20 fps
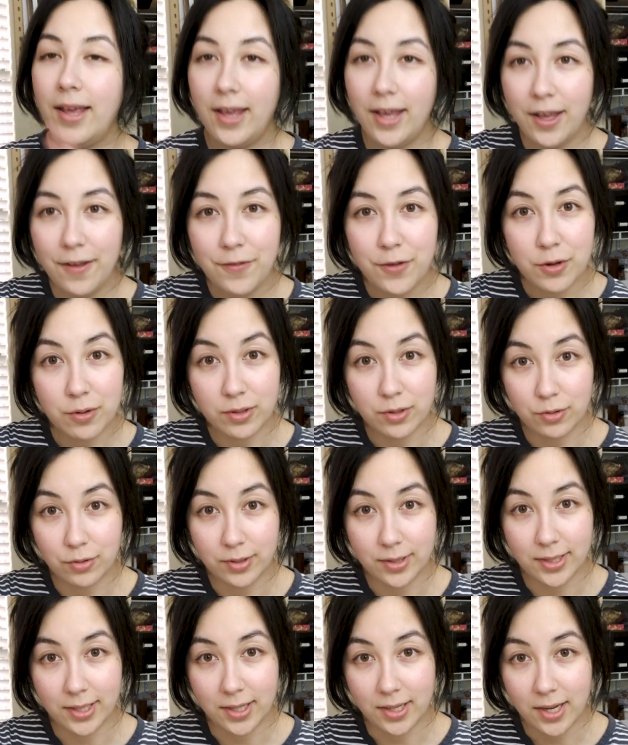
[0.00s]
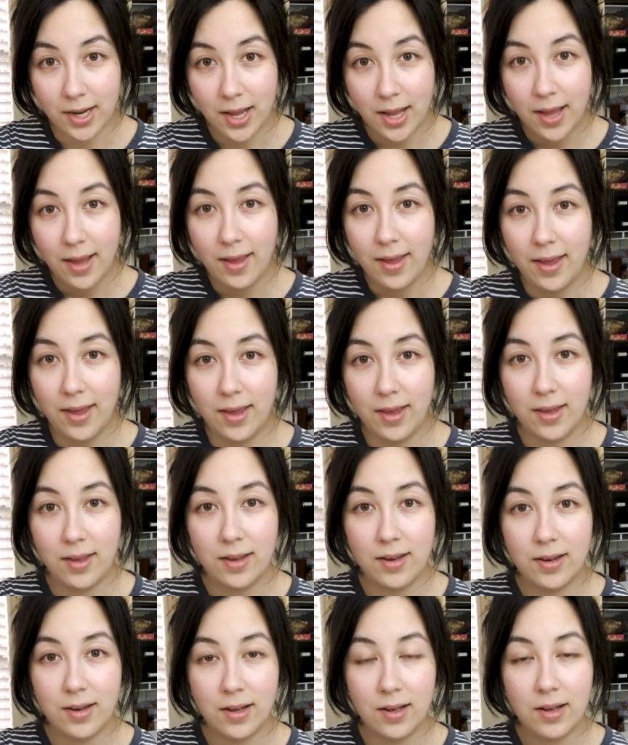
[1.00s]
If you're interested
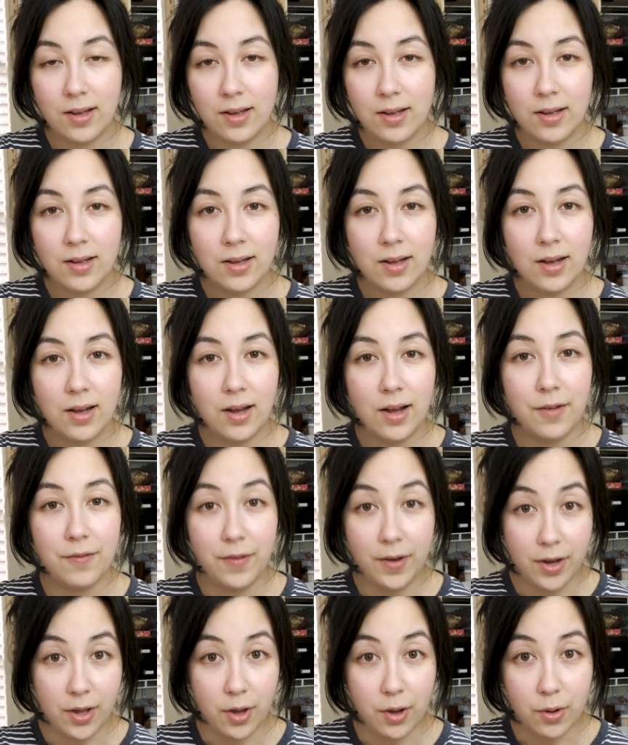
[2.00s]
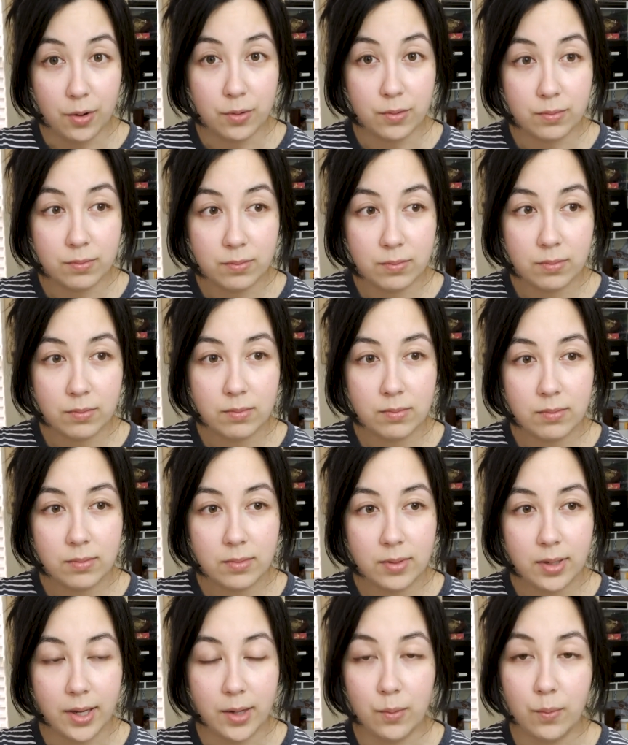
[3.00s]
in a video
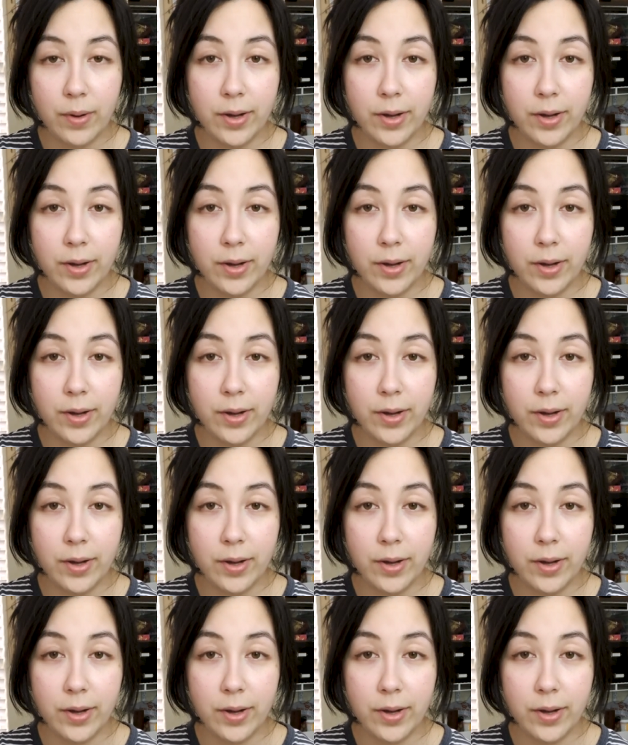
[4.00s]
in